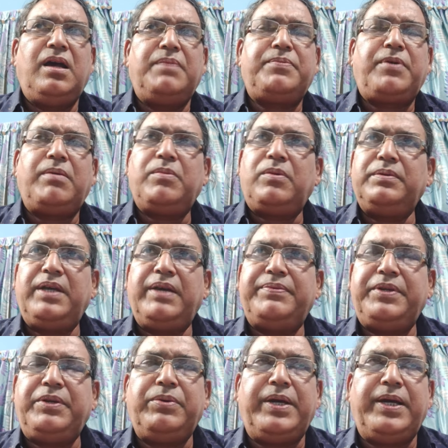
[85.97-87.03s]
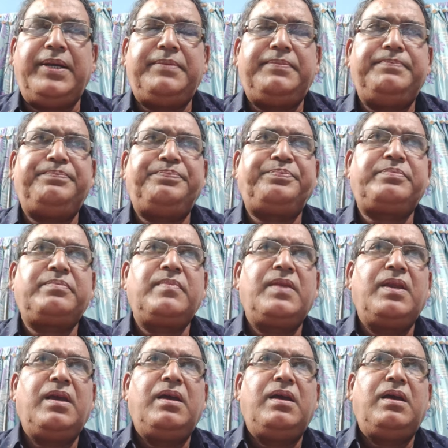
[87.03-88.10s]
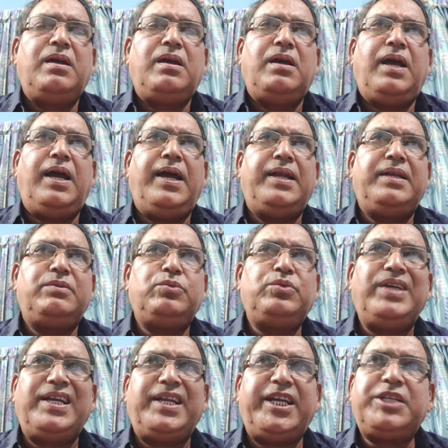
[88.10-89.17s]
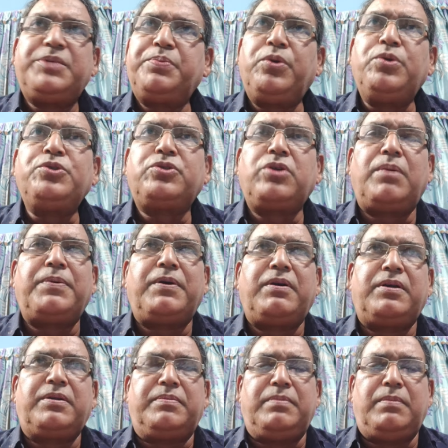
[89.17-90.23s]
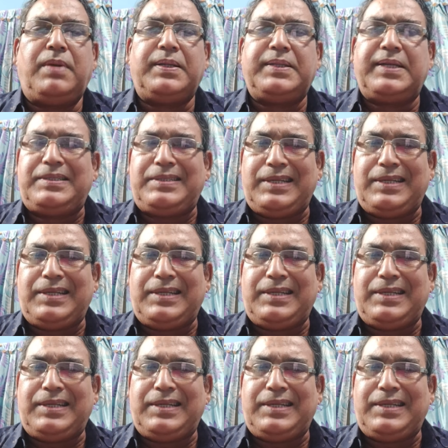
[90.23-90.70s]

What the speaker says: from everywhere, and we are exposed of our mother